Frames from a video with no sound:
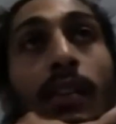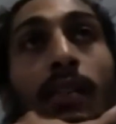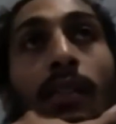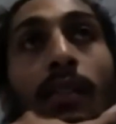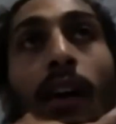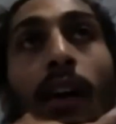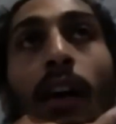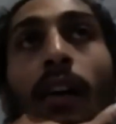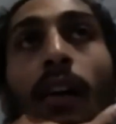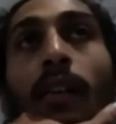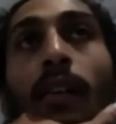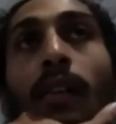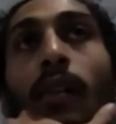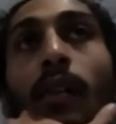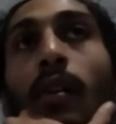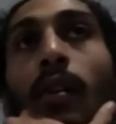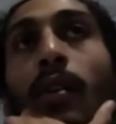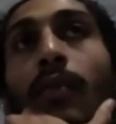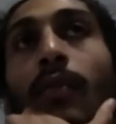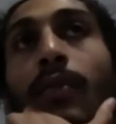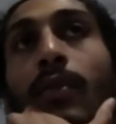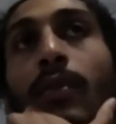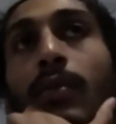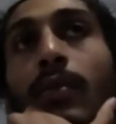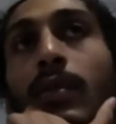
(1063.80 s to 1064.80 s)
I don't know
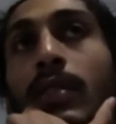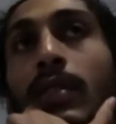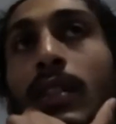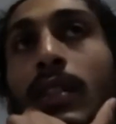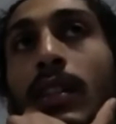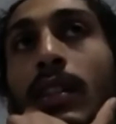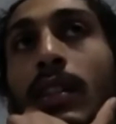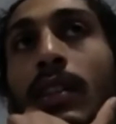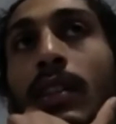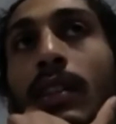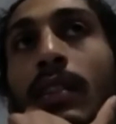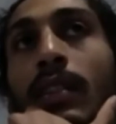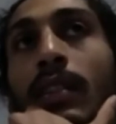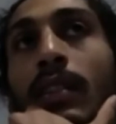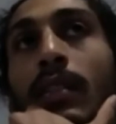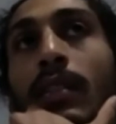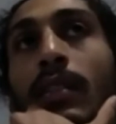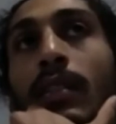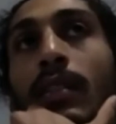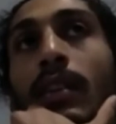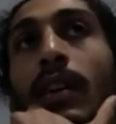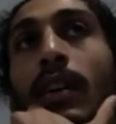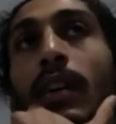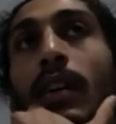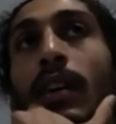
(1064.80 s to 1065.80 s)
if it was like
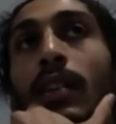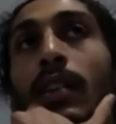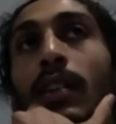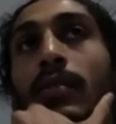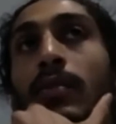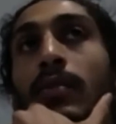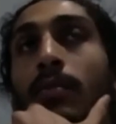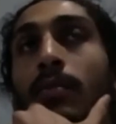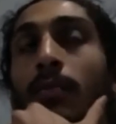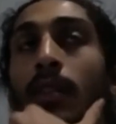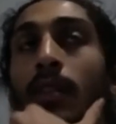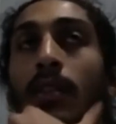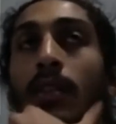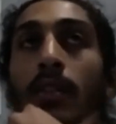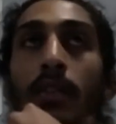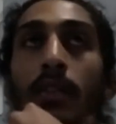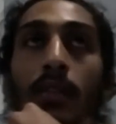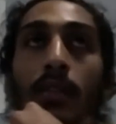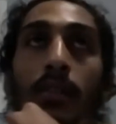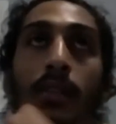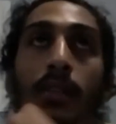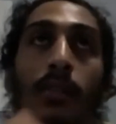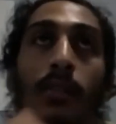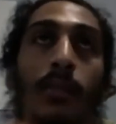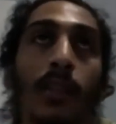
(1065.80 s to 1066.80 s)
a hundred
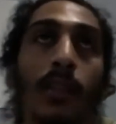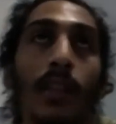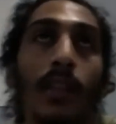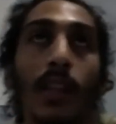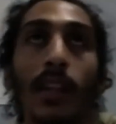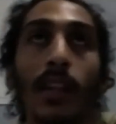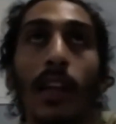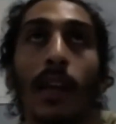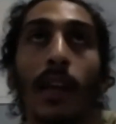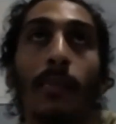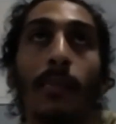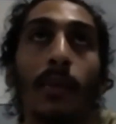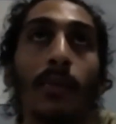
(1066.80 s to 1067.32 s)
million, something like that.